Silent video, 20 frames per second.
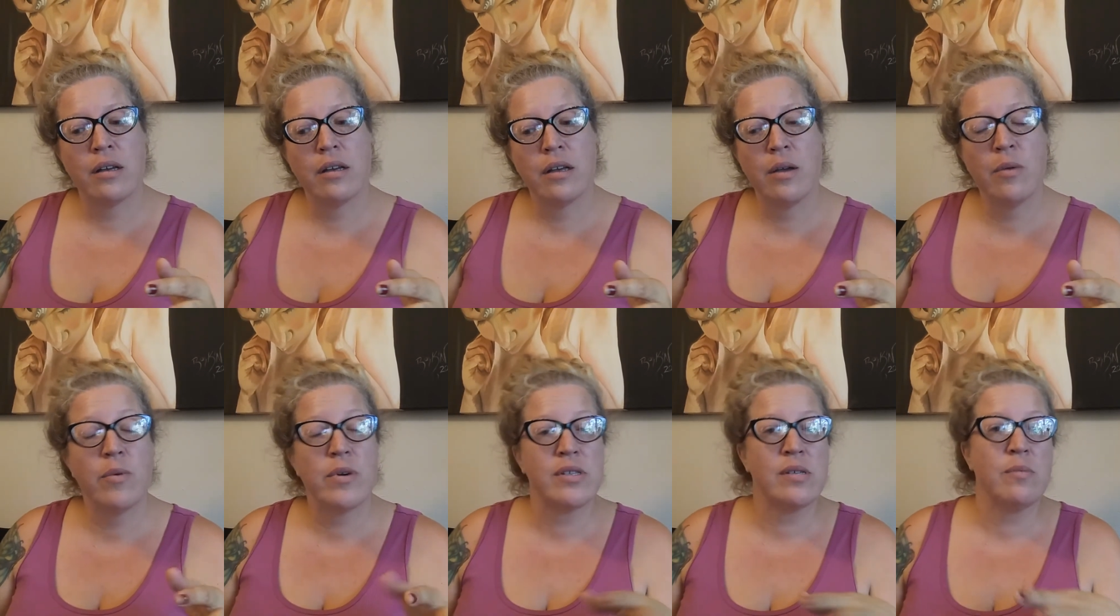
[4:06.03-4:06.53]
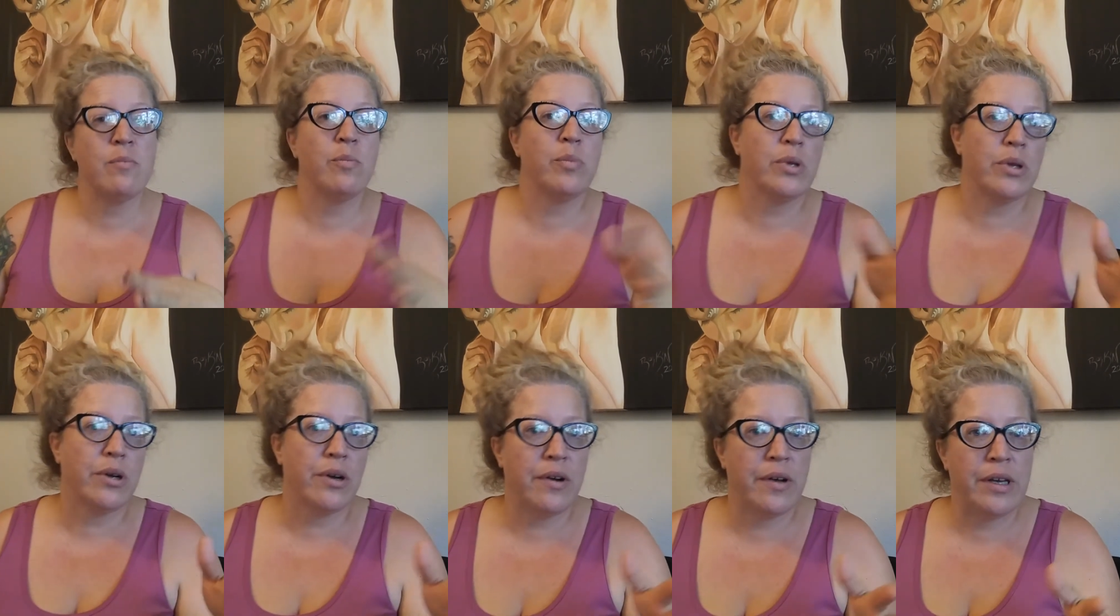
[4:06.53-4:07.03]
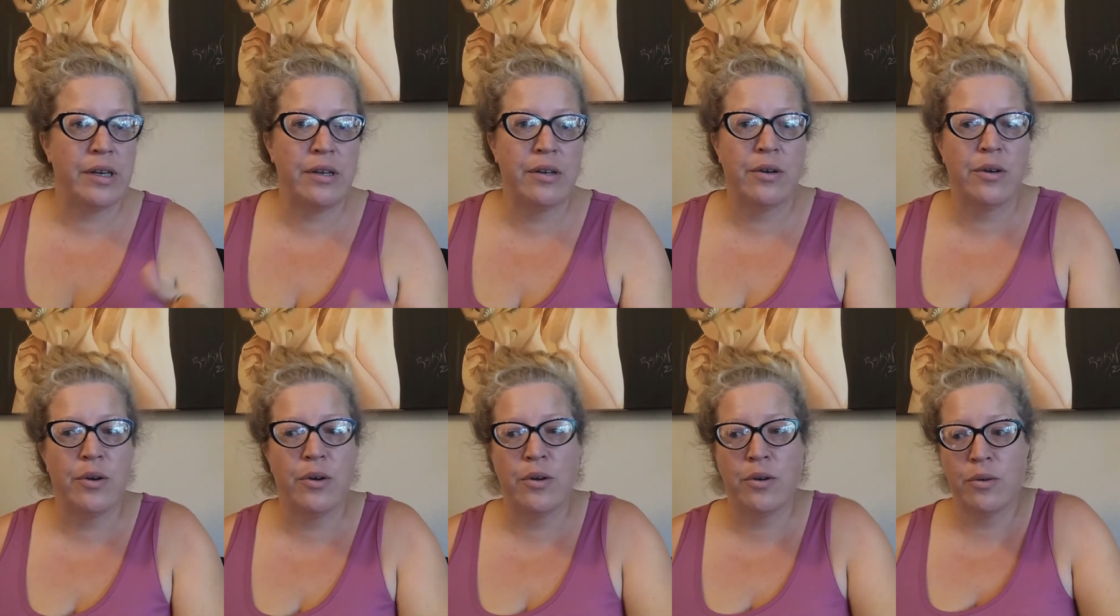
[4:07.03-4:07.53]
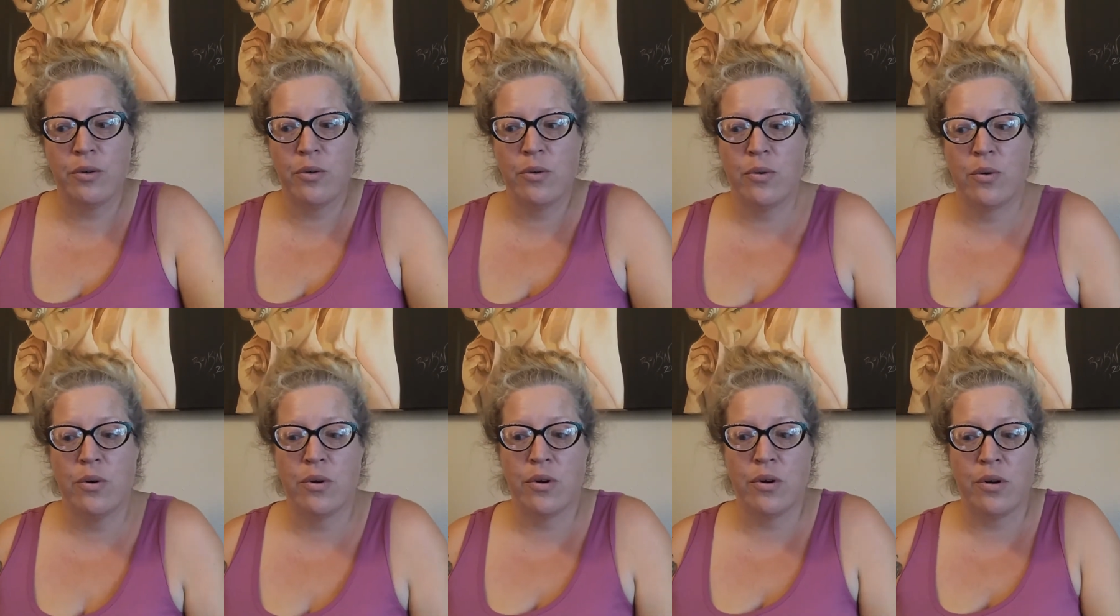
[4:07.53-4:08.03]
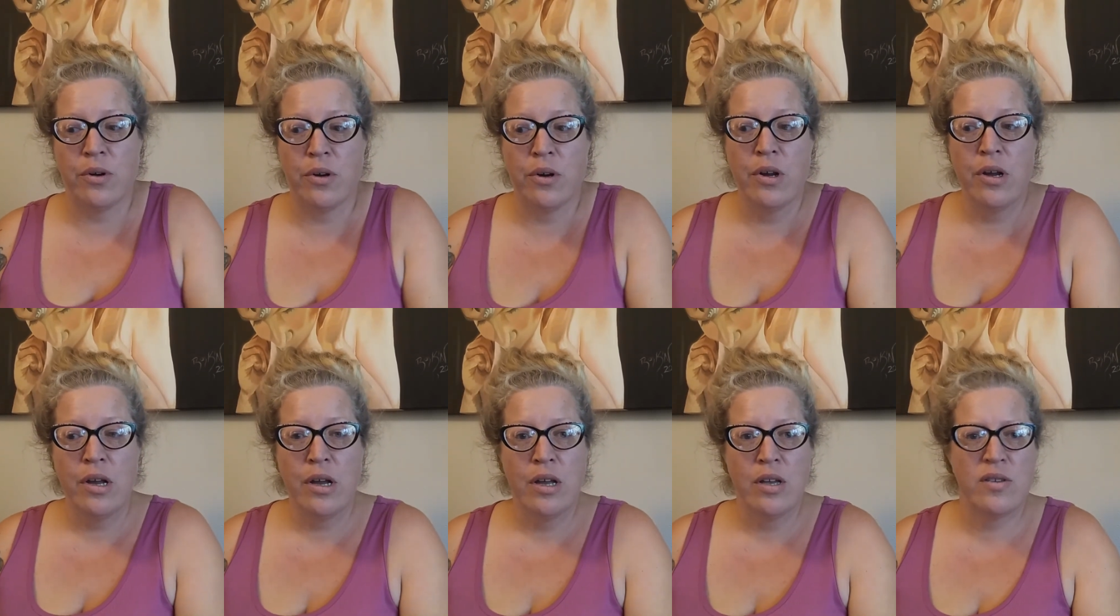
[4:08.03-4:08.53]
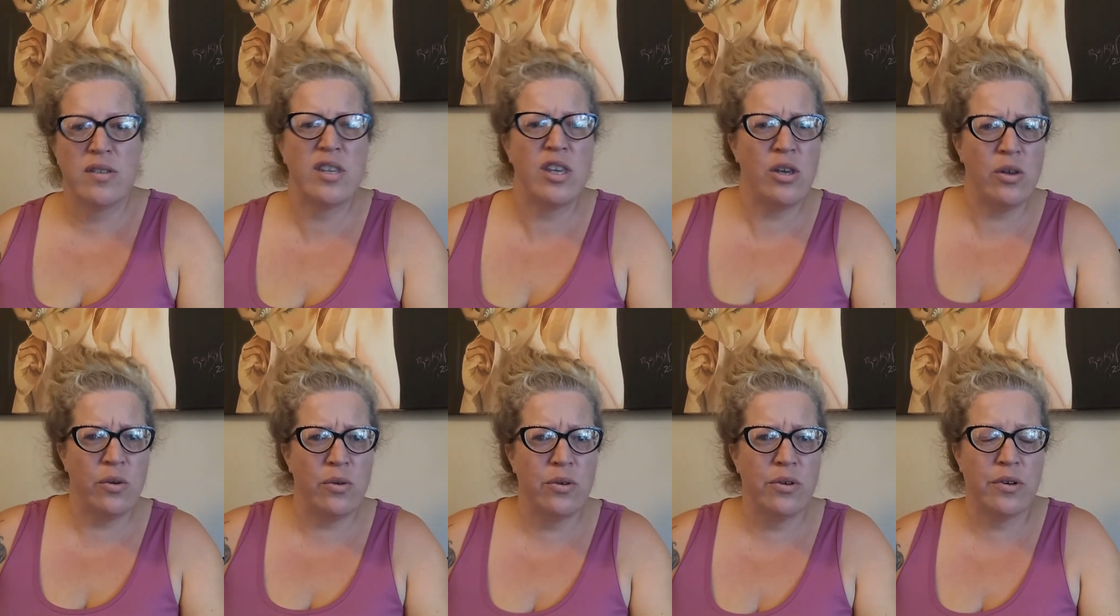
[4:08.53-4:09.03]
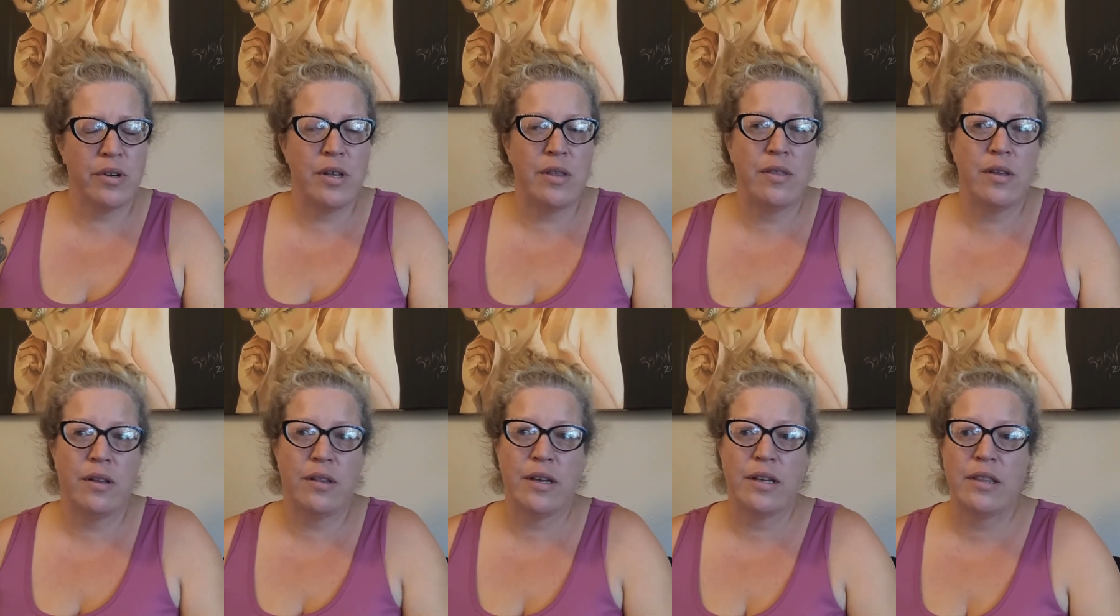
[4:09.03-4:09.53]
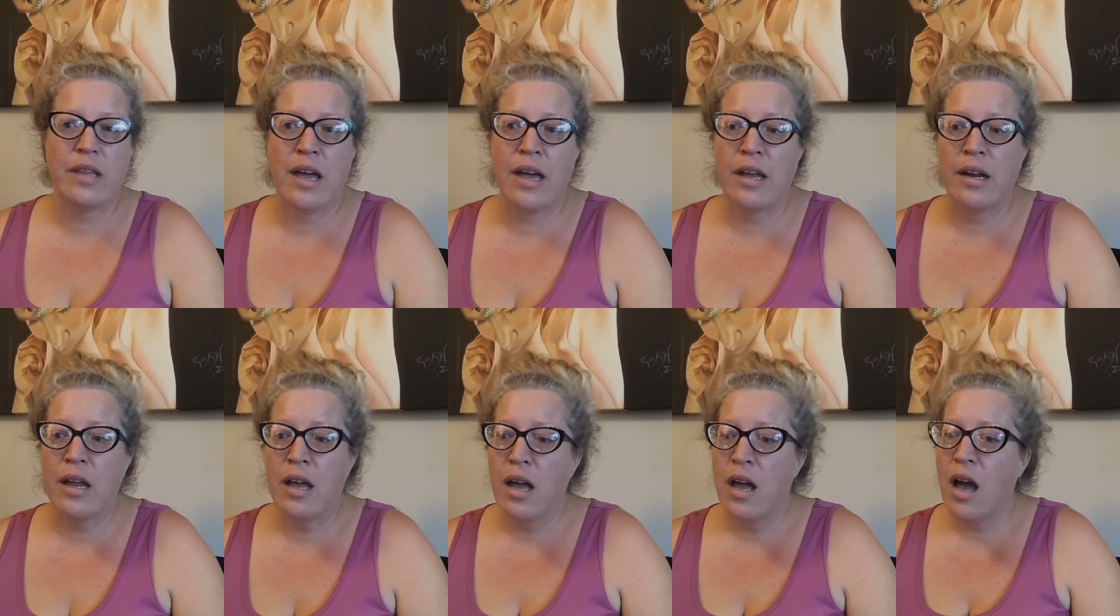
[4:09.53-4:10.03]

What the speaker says: it wasn't blurry or skewed or anything like that.